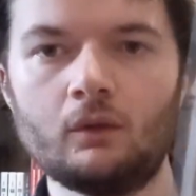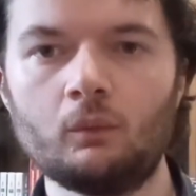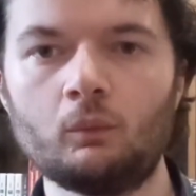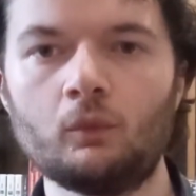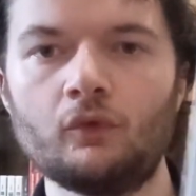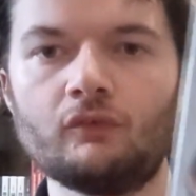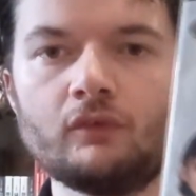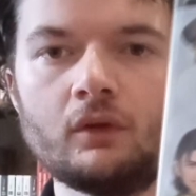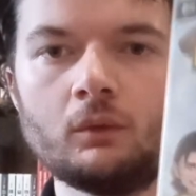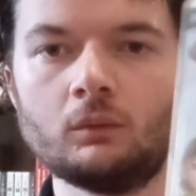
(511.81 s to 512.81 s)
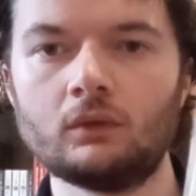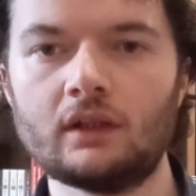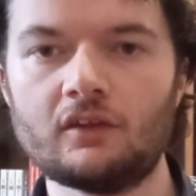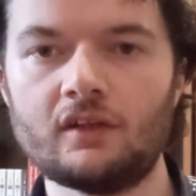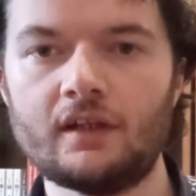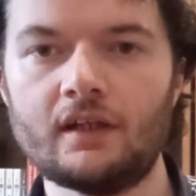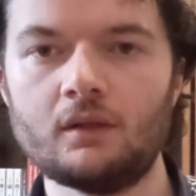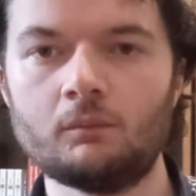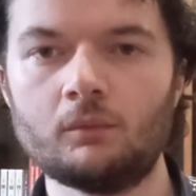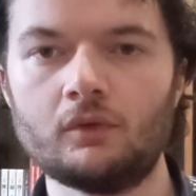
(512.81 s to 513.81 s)
Wonderful old classic
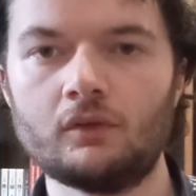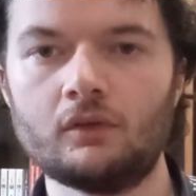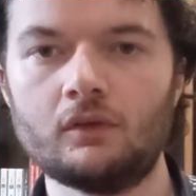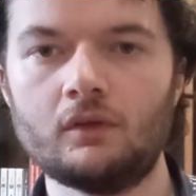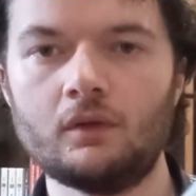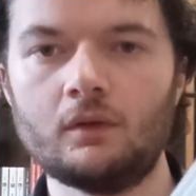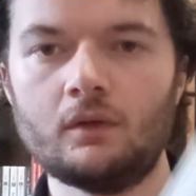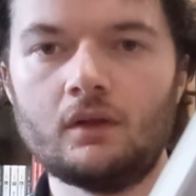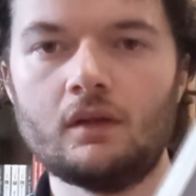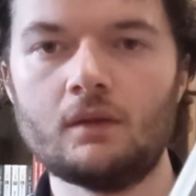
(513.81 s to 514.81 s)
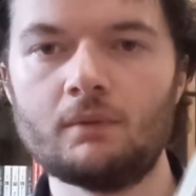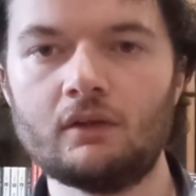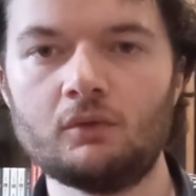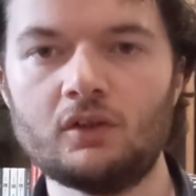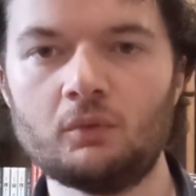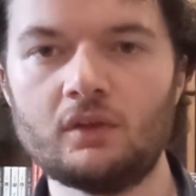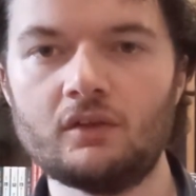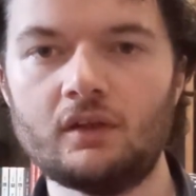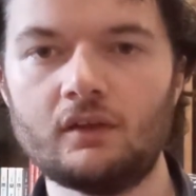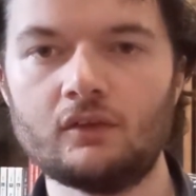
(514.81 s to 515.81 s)
games in the big
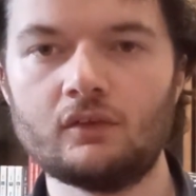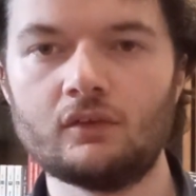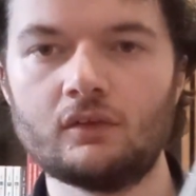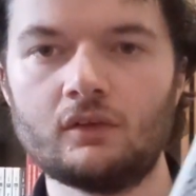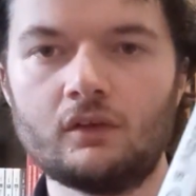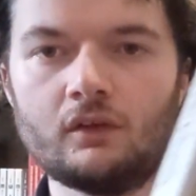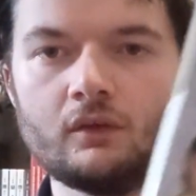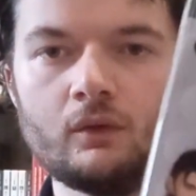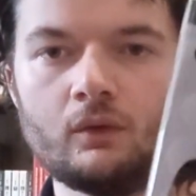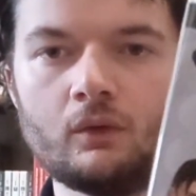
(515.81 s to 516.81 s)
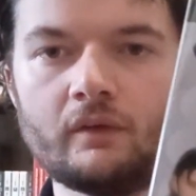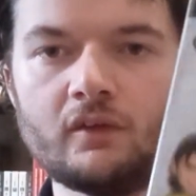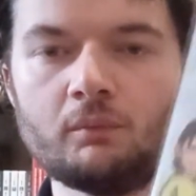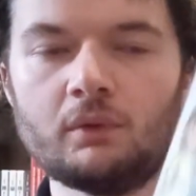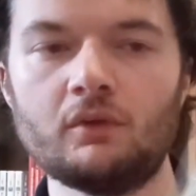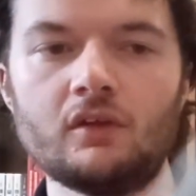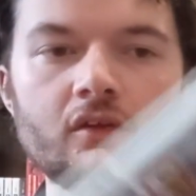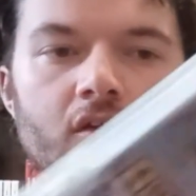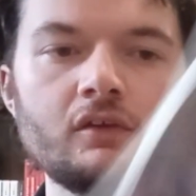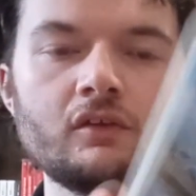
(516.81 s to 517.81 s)
2026. Look at this
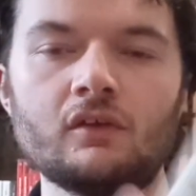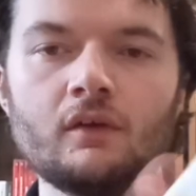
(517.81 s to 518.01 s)
beauteousness.